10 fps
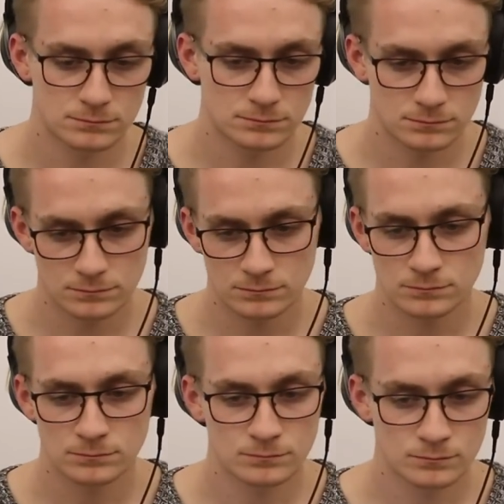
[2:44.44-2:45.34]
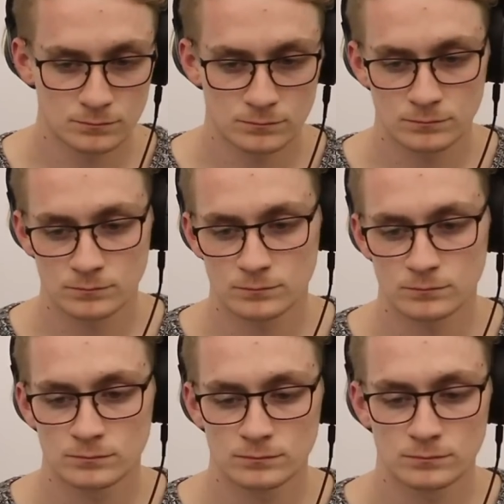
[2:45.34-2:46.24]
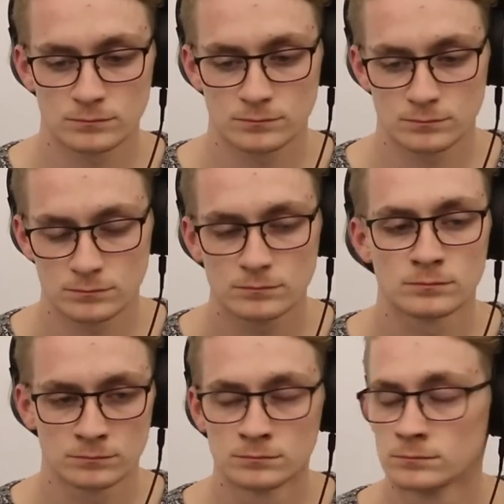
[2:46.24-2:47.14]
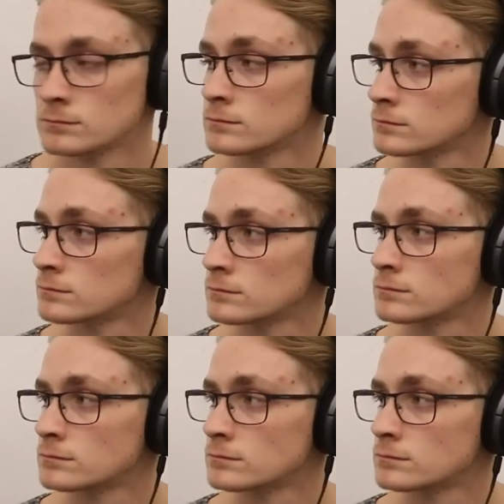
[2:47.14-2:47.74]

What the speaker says: [no speech]